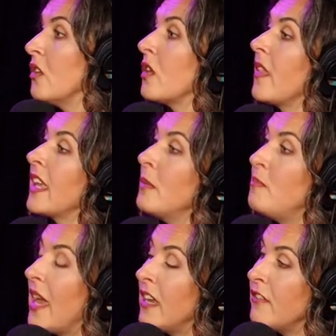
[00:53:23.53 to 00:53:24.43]
so they can
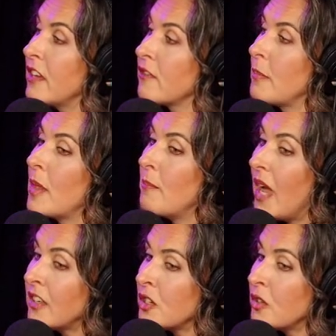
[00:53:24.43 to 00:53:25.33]
benefit from the
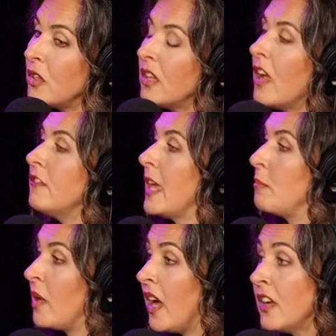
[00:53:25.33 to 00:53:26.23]
maternal love
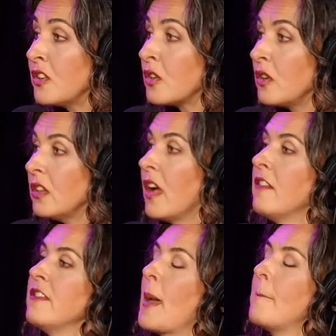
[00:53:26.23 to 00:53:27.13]
and paternal
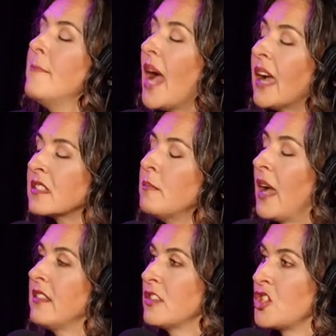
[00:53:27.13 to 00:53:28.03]
love that
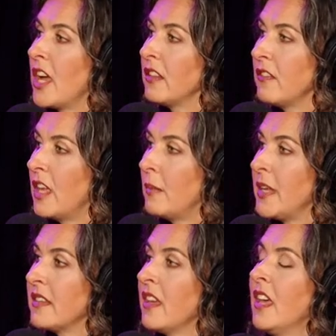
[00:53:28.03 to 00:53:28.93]
maximizes child
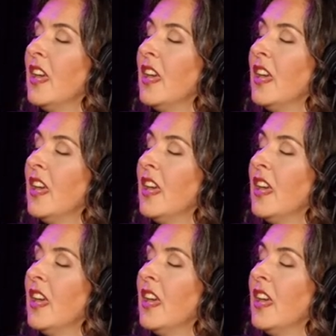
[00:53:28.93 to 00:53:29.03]
development.